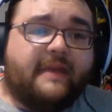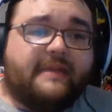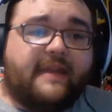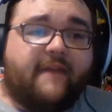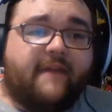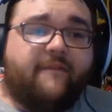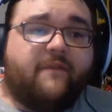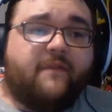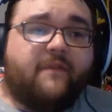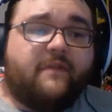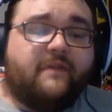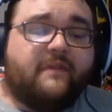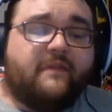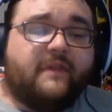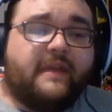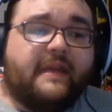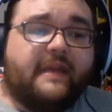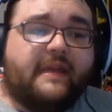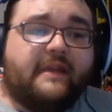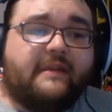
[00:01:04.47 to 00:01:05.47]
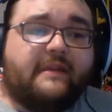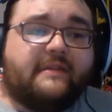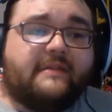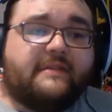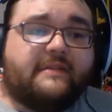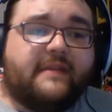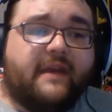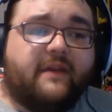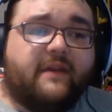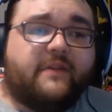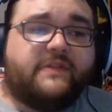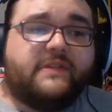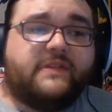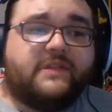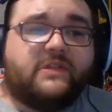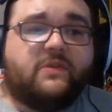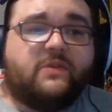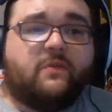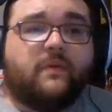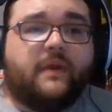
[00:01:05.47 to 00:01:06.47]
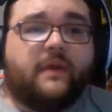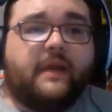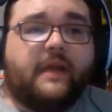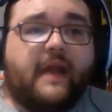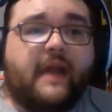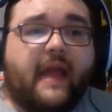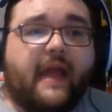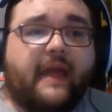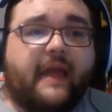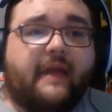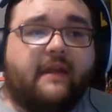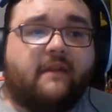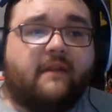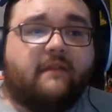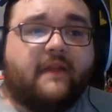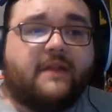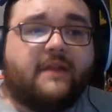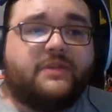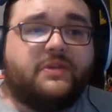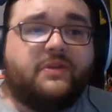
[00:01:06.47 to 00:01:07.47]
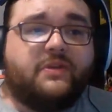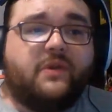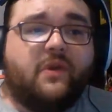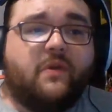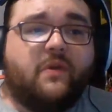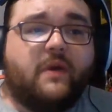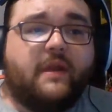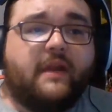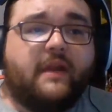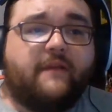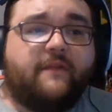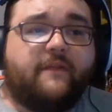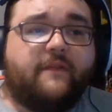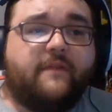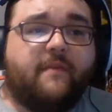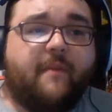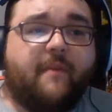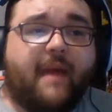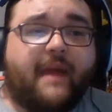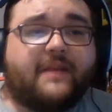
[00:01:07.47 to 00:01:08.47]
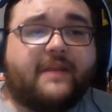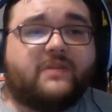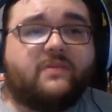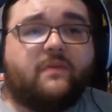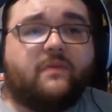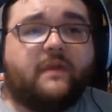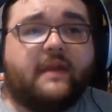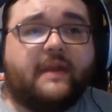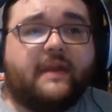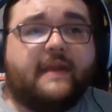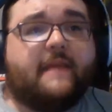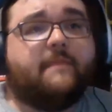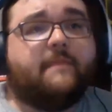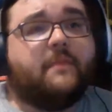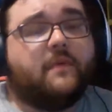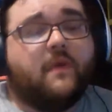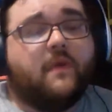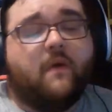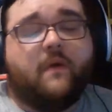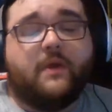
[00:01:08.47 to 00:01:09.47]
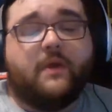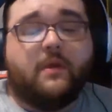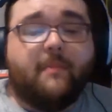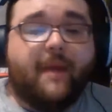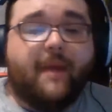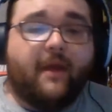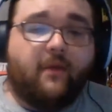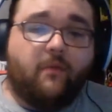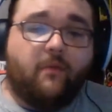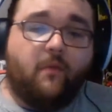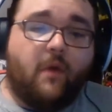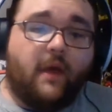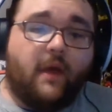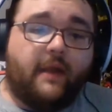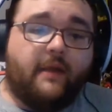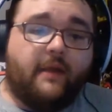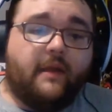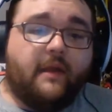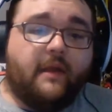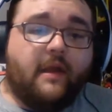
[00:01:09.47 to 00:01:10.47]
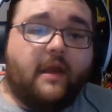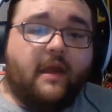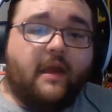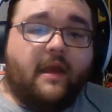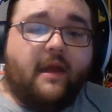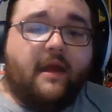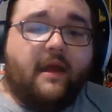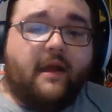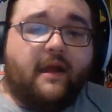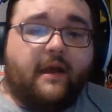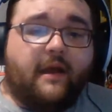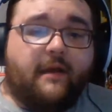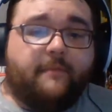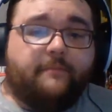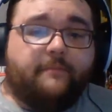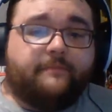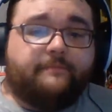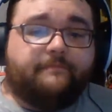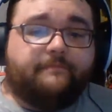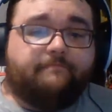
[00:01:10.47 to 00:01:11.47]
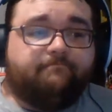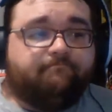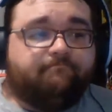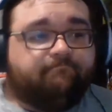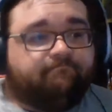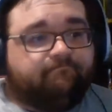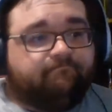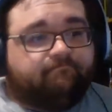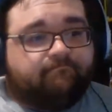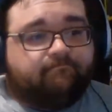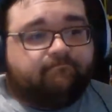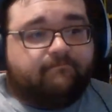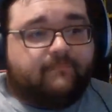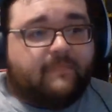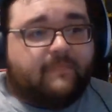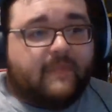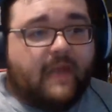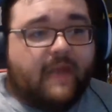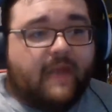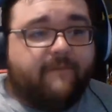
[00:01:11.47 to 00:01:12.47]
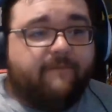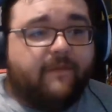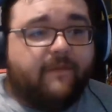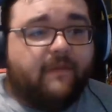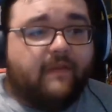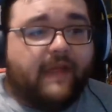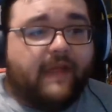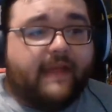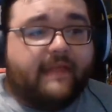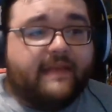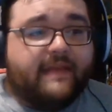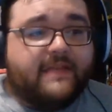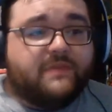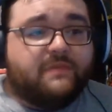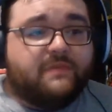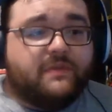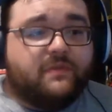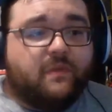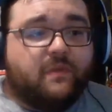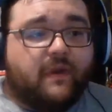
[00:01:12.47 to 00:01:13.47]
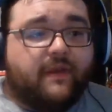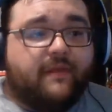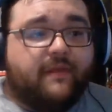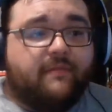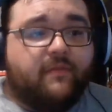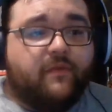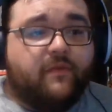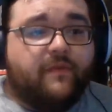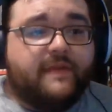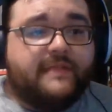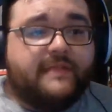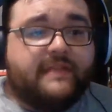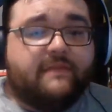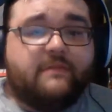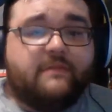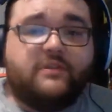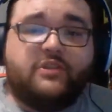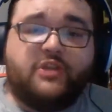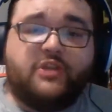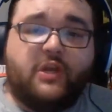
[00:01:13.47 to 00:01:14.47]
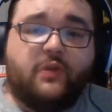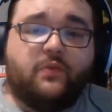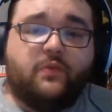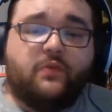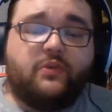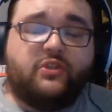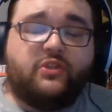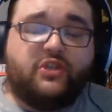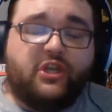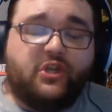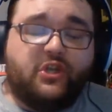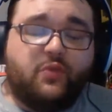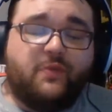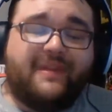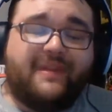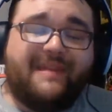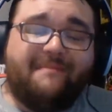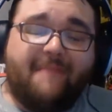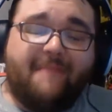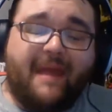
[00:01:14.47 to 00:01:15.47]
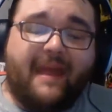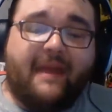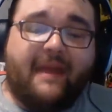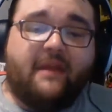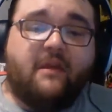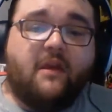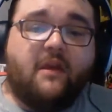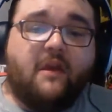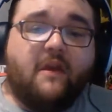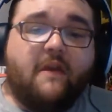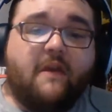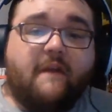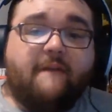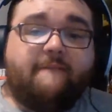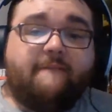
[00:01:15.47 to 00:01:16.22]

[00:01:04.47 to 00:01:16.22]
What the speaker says: It definitely tells a story and lets you know enough of the backstory to keep you going no matter what. I feel like this was one of the movies that was genuinely made